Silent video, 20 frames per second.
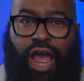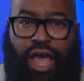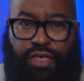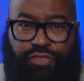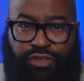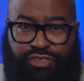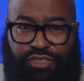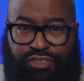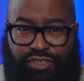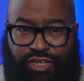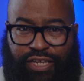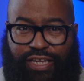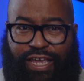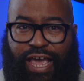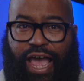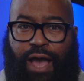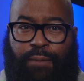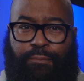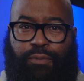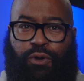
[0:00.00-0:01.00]
and this is a
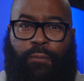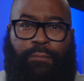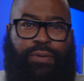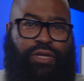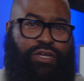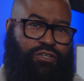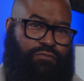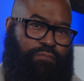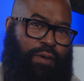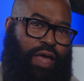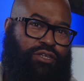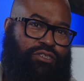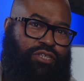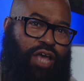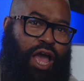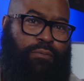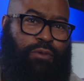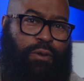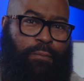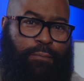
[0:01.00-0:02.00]
gamble because by the
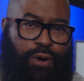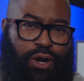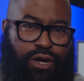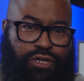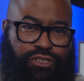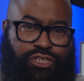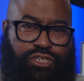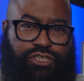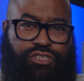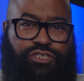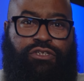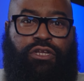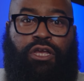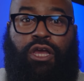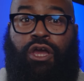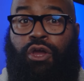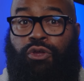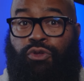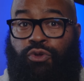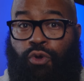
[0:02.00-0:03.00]
time you purchase,
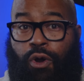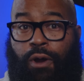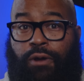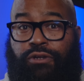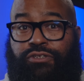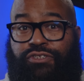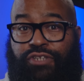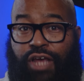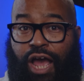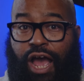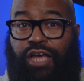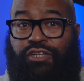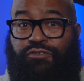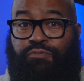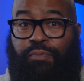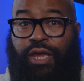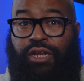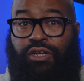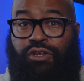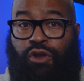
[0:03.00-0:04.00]
your size
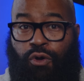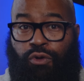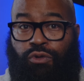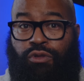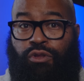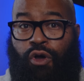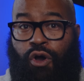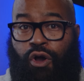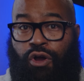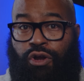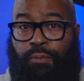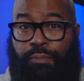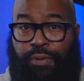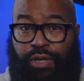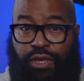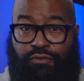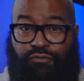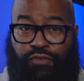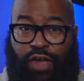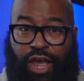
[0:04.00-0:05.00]
may no longer
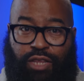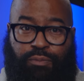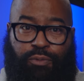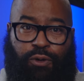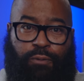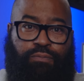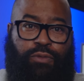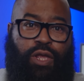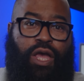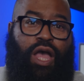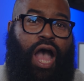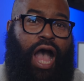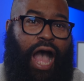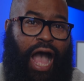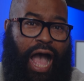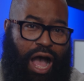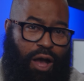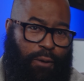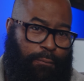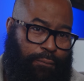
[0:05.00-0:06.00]
be available.
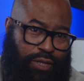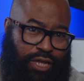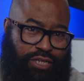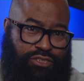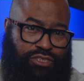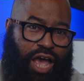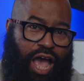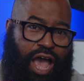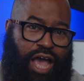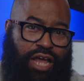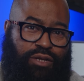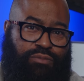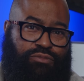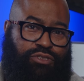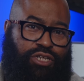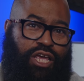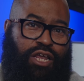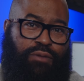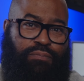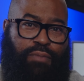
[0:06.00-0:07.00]
I'll place
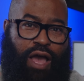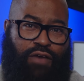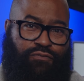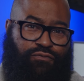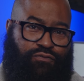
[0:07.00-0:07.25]
items in my